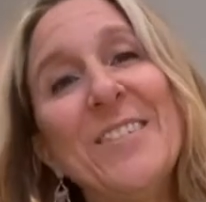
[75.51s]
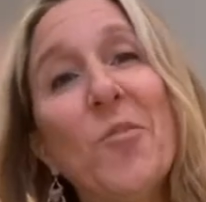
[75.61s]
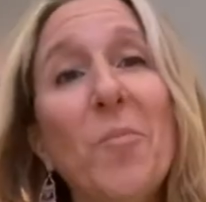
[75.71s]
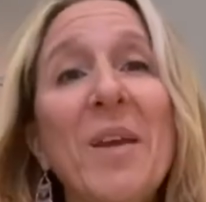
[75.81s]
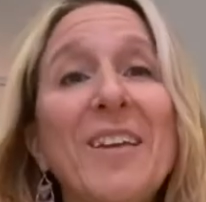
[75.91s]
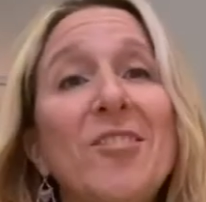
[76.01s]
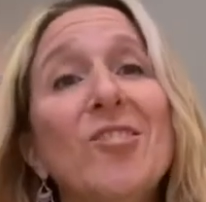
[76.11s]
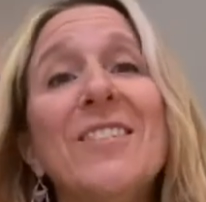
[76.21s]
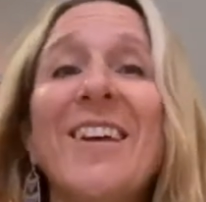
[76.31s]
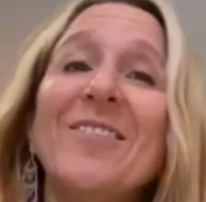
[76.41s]
So pink
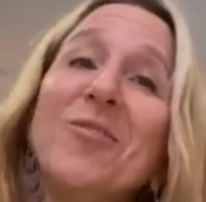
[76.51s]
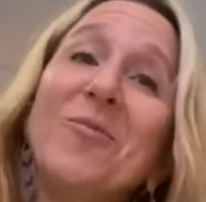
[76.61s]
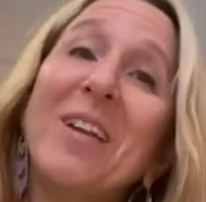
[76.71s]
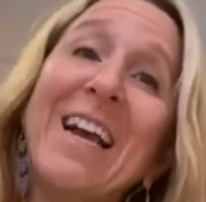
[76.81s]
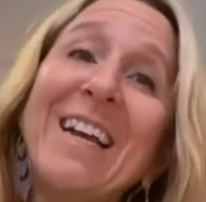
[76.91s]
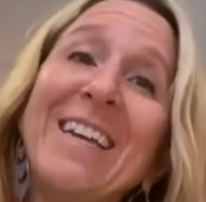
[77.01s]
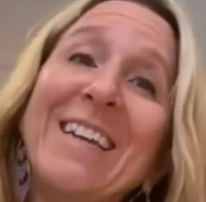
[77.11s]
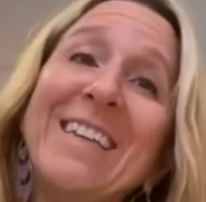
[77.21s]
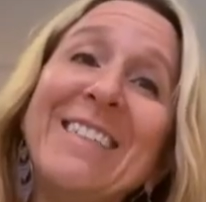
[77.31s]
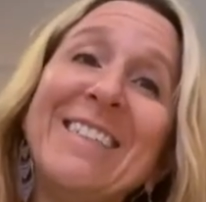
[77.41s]
just sounds so
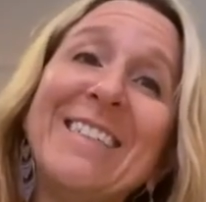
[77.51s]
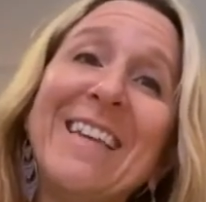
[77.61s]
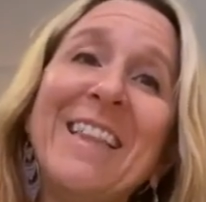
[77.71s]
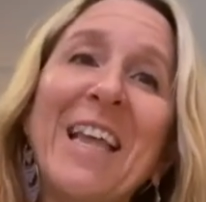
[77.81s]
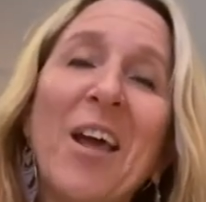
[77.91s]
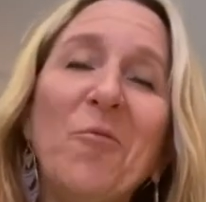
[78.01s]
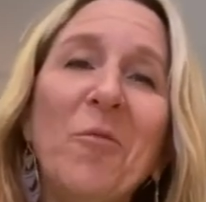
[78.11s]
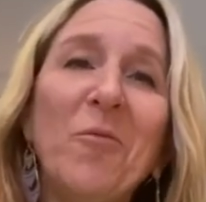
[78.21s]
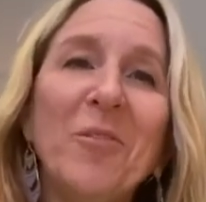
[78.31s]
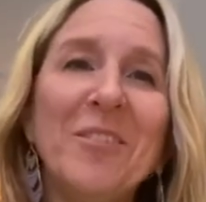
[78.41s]
nice. And that
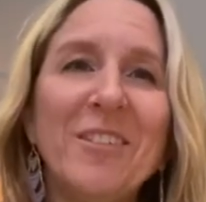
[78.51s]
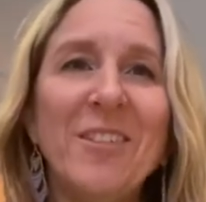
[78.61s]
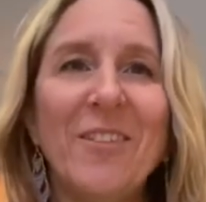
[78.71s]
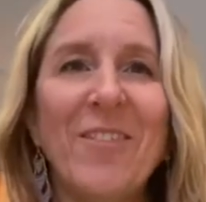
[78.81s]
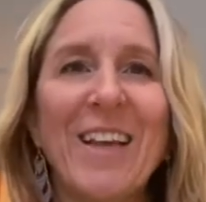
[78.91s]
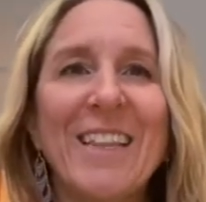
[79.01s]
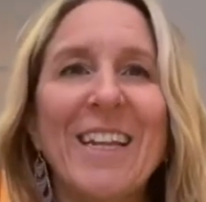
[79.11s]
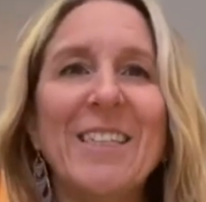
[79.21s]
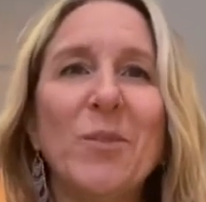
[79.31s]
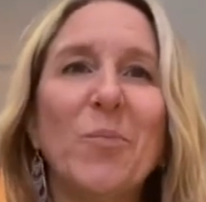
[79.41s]
refers to the fact that
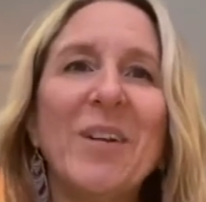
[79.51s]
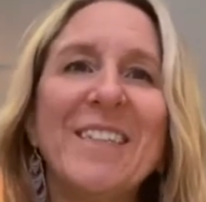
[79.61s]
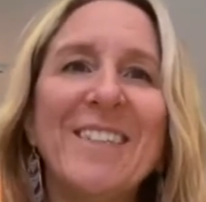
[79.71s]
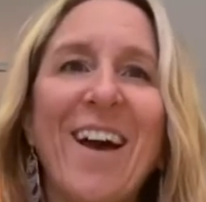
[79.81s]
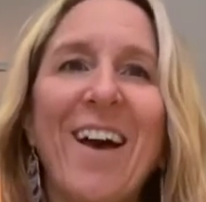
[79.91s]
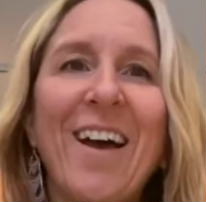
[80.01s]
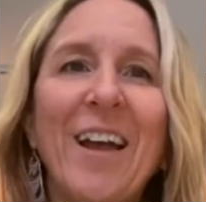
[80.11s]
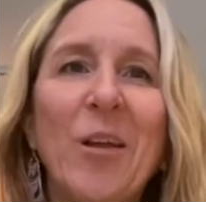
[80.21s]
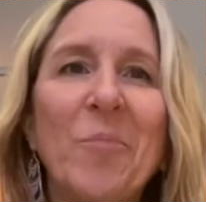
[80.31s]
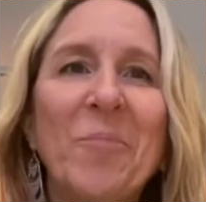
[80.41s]
it's
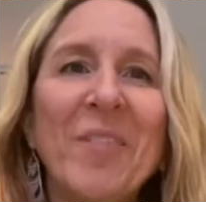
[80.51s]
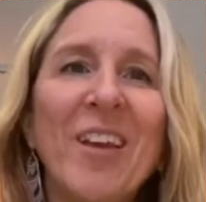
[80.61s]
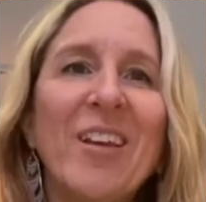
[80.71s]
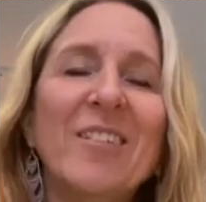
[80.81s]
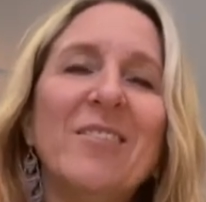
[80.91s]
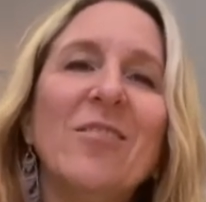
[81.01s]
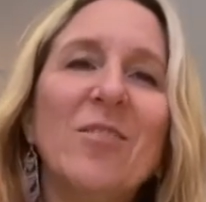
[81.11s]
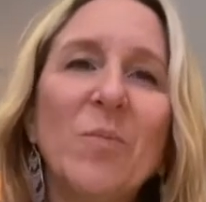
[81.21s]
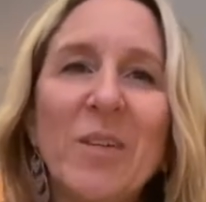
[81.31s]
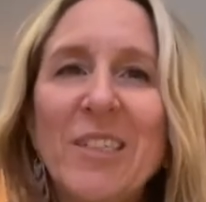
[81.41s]
springtime. So
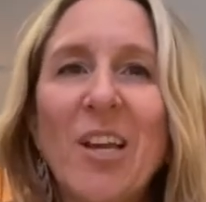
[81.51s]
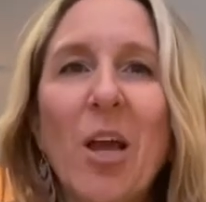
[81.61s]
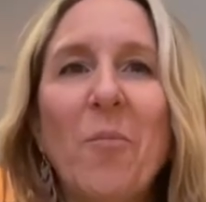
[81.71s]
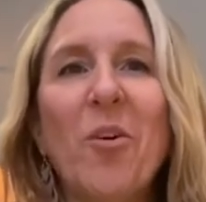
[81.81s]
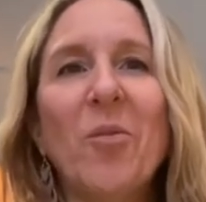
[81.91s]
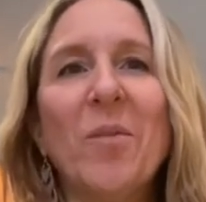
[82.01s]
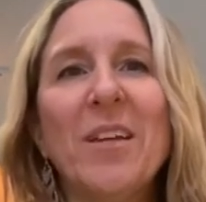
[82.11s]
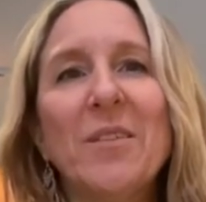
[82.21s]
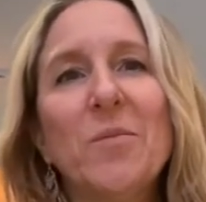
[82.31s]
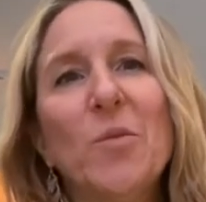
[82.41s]
springtime, all the
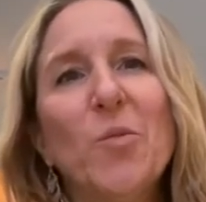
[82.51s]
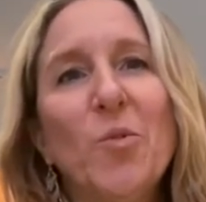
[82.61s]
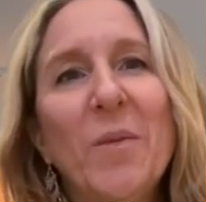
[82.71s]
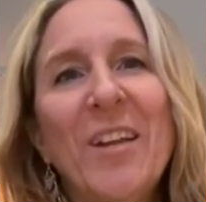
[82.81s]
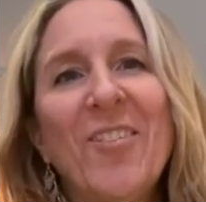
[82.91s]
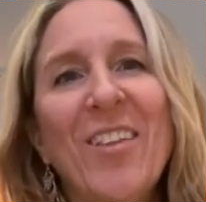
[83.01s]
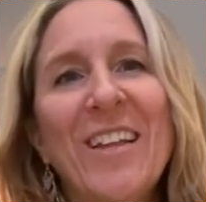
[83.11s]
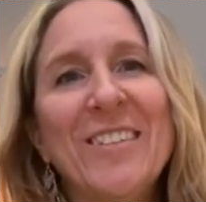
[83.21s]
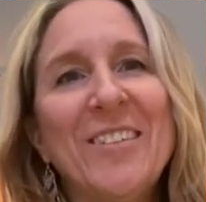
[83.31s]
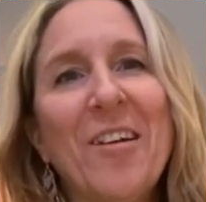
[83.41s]
blossoms are blooming and all
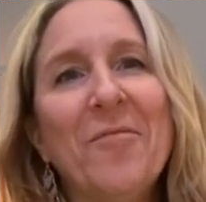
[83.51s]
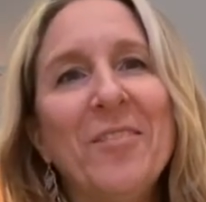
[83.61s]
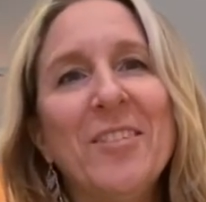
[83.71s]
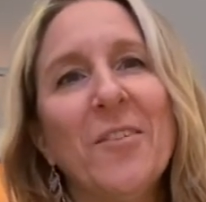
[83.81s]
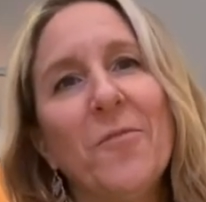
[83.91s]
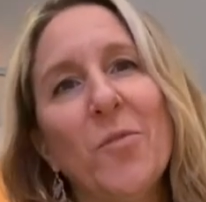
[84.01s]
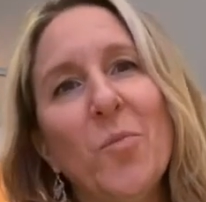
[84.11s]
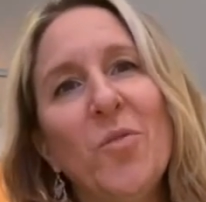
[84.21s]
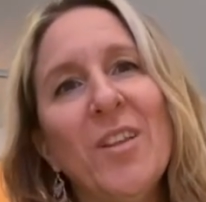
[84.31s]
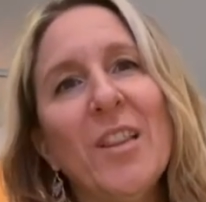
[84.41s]
that stuff. It's the full
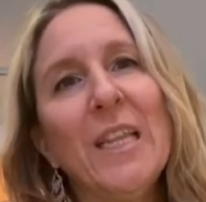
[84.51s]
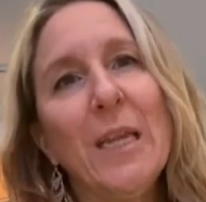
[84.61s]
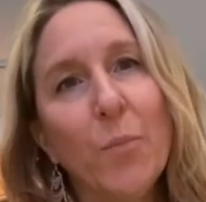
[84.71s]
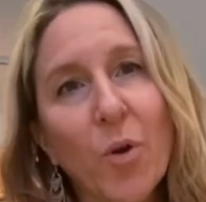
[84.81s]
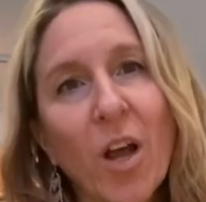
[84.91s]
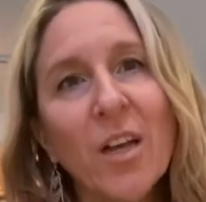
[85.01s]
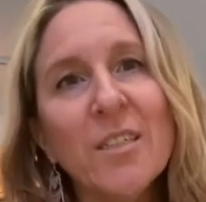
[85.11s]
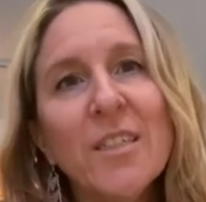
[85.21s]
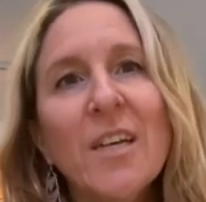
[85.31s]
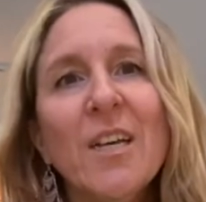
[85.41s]
moon in Libra.
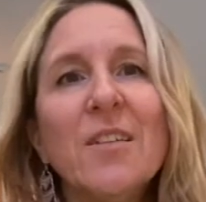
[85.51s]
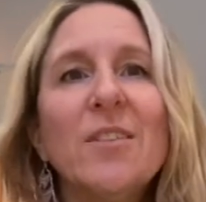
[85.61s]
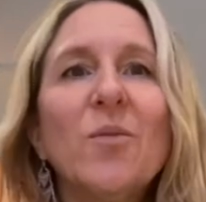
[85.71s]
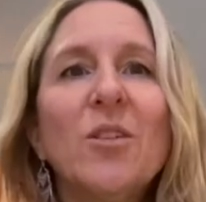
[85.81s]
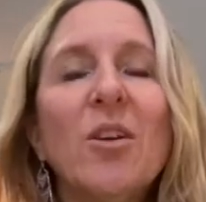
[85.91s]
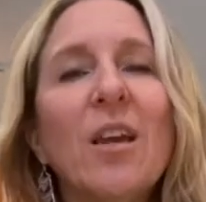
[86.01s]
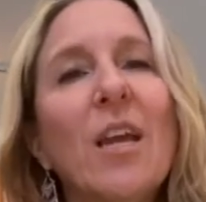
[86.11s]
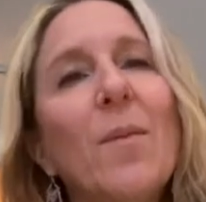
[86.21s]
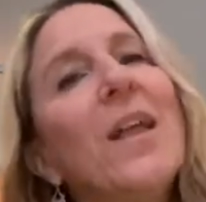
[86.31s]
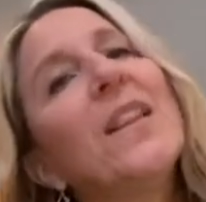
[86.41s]
So we're talking
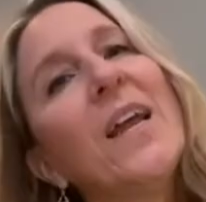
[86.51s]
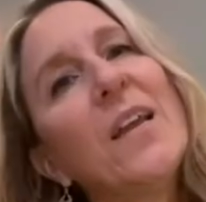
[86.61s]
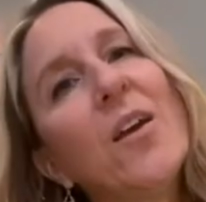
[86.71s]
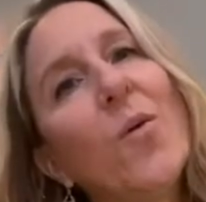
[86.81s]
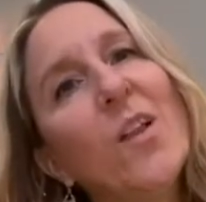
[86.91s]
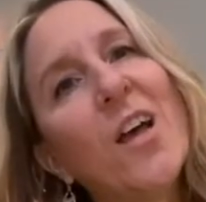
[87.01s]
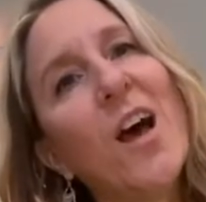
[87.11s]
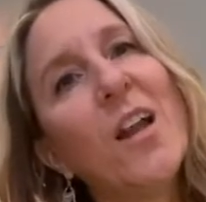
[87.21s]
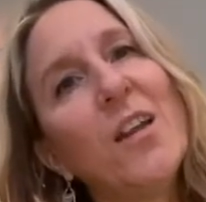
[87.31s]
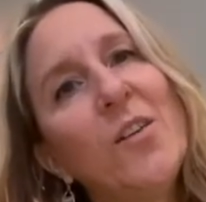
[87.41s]
about letting go a
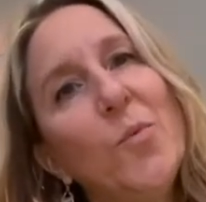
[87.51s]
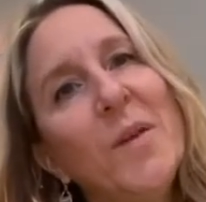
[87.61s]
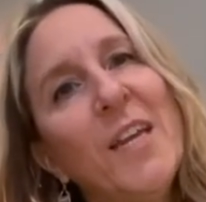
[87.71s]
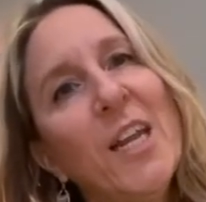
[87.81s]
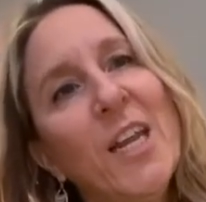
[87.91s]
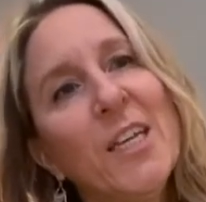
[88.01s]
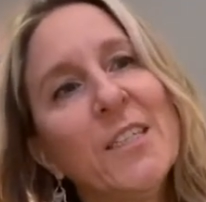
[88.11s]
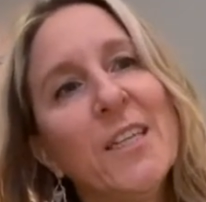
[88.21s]
lot and new beginnings.